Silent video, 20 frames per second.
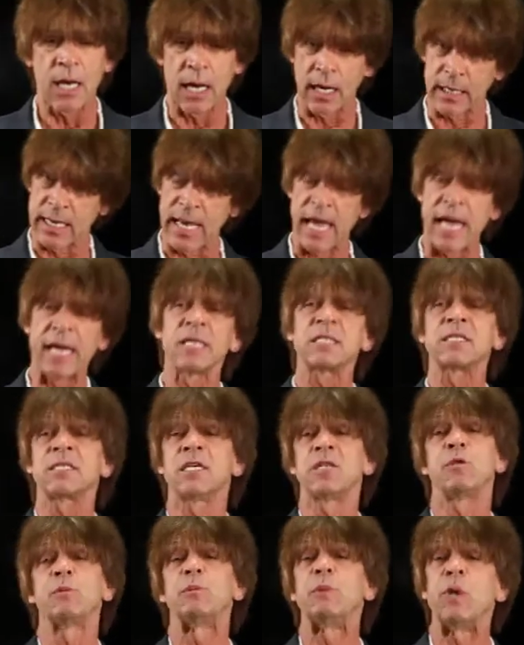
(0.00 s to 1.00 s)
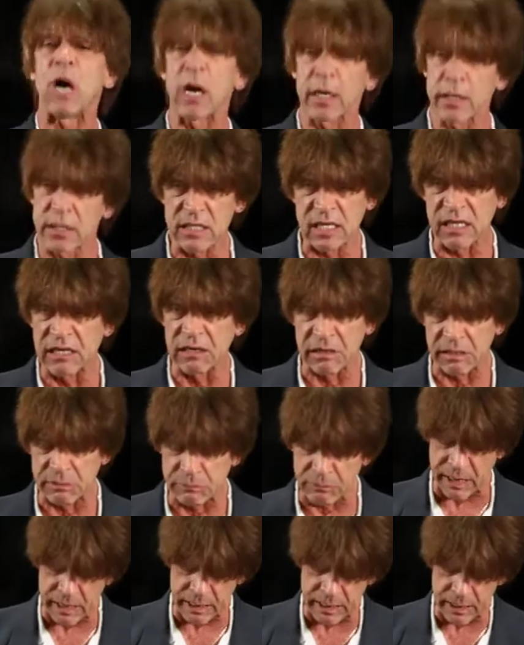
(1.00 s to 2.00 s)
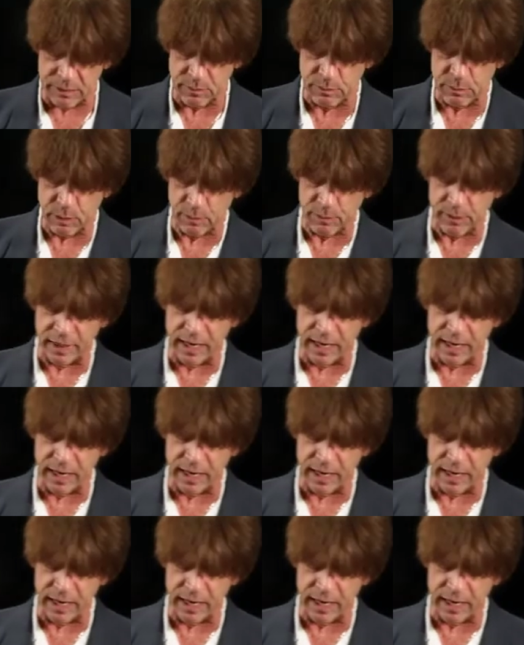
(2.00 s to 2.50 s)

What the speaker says: Again, it's in the book. It's clearly written in the book.